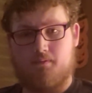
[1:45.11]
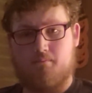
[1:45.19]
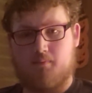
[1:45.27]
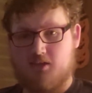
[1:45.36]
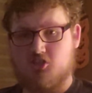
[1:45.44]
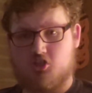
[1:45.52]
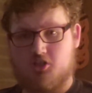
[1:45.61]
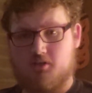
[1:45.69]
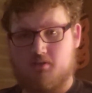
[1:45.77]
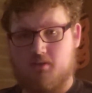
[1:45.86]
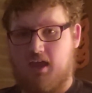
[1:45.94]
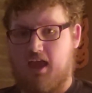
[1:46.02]
Make
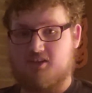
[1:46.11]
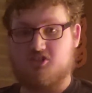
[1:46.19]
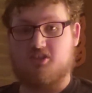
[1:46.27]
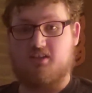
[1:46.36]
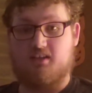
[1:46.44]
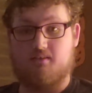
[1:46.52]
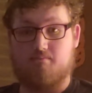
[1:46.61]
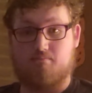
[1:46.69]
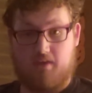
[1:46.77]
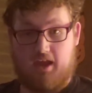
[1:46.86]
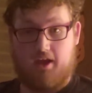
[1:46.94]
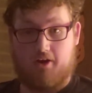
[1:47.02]
sure they actually
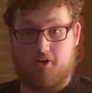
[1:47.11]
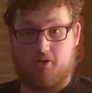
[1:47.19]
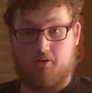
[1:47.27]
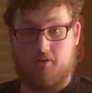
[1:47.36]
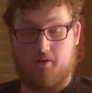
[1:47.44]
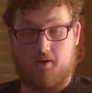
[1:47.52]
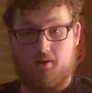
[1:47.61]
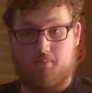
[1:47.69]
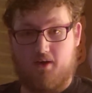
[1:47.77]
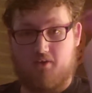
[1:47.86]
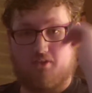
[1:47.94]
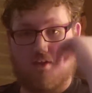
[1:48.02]
care
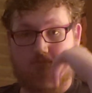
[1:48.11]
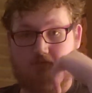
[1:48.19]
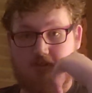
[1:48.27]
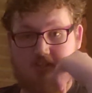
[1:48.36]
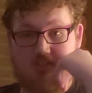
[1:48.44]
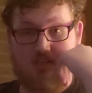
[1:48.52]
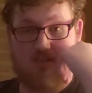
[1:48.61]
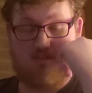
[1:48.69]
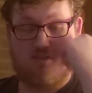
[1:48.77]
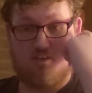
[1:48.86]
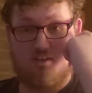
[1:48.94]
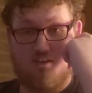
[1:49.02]
about that franchise.